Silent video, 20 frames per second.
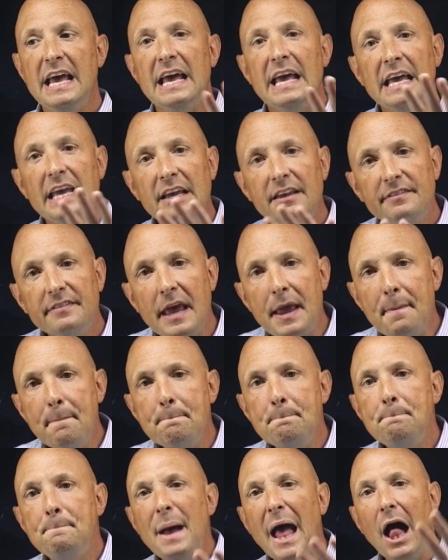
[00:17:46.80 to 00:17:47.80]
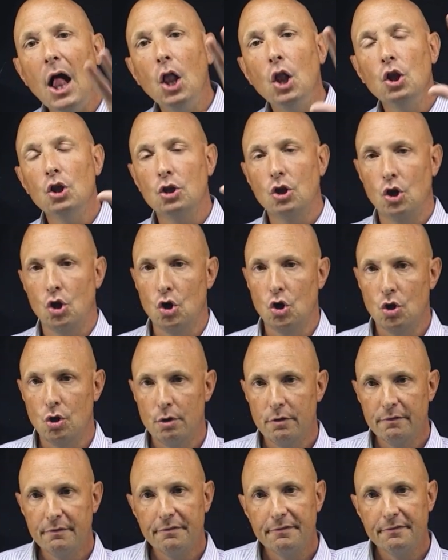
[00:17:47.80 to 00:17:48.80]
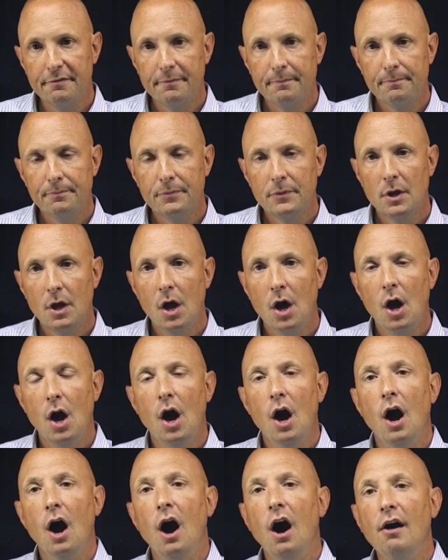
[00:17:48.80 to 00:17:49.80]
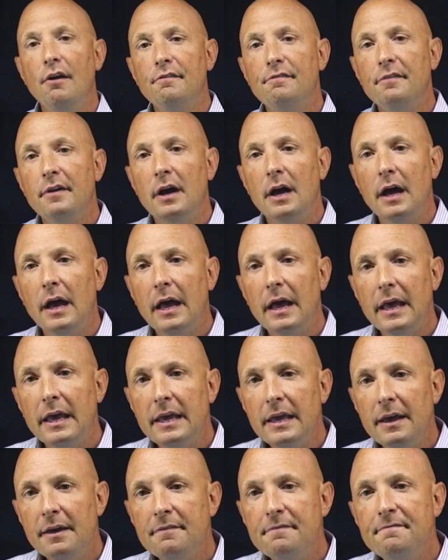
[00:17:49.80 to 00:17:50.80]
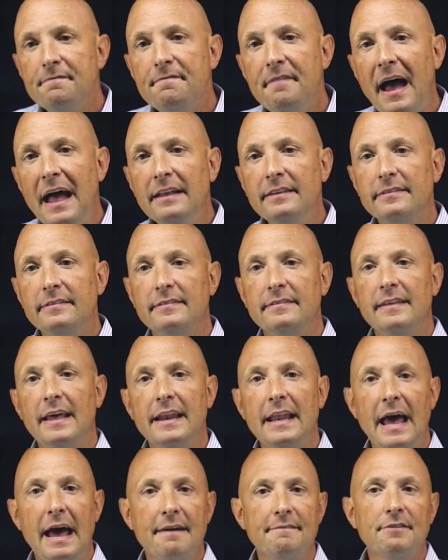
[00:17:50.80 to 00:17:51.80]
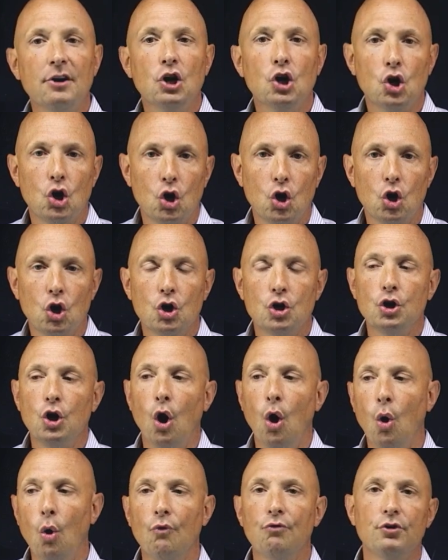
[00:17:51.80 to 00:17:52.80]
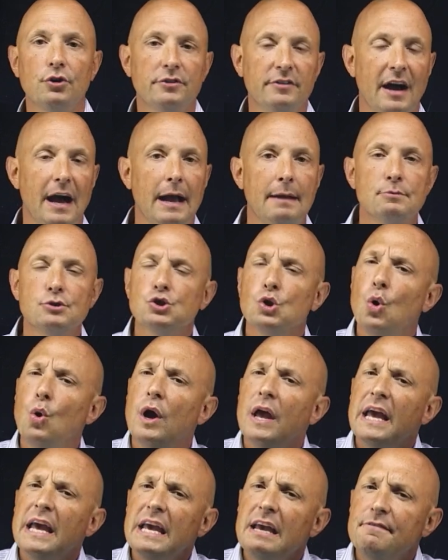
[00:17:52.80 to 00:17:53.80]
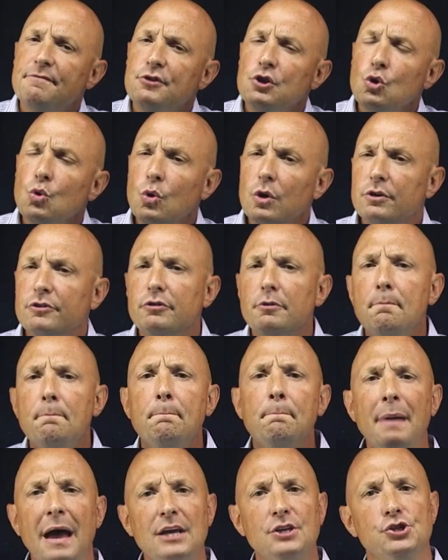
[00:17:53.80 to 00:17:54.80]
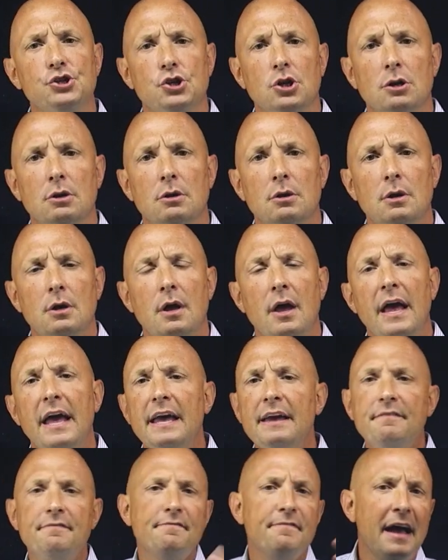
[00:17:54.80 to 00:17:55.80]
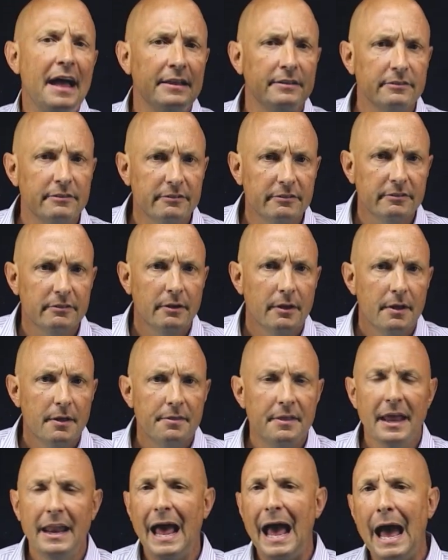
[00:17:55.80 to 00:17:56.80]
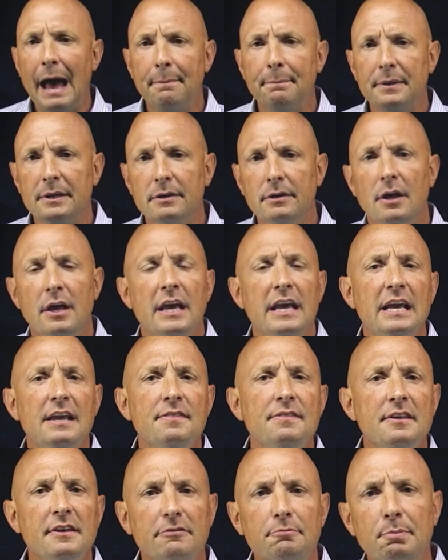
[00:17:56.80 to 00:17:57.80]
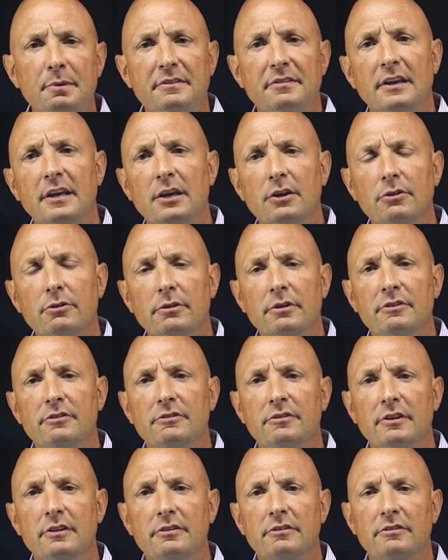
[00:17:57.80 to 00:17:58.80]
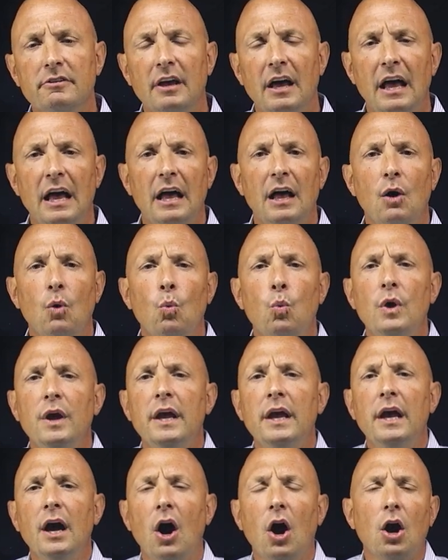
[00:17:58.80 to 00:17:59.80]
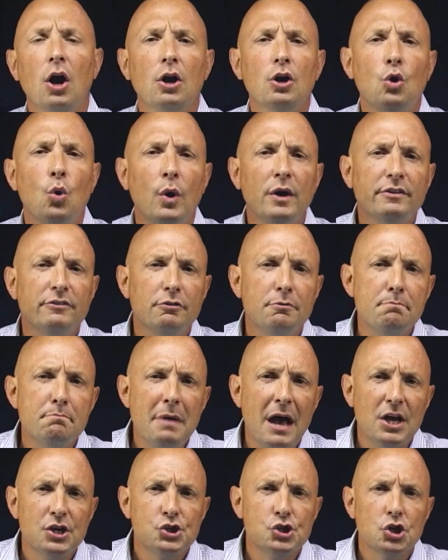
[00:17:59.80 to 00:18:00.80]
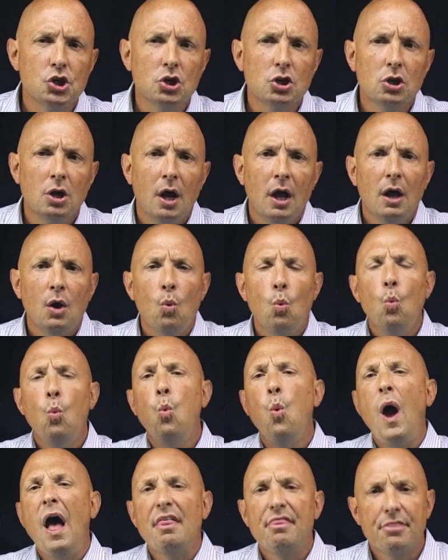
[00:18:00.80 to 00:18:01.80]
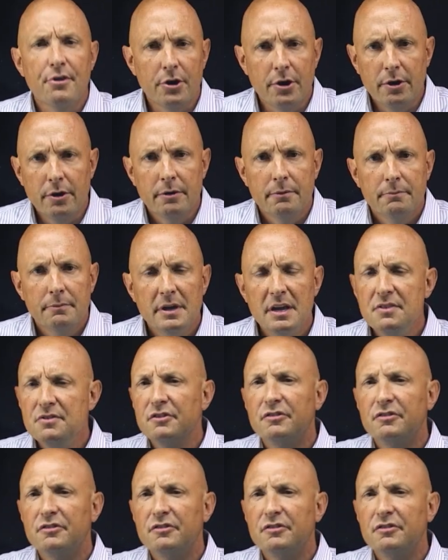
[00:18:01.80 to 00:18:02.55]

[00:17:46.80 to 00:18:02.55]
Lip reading: is a bell curve of events that have occurred over time. So if you were to measure events that happened, in this particular instance, we are going to measure weather in the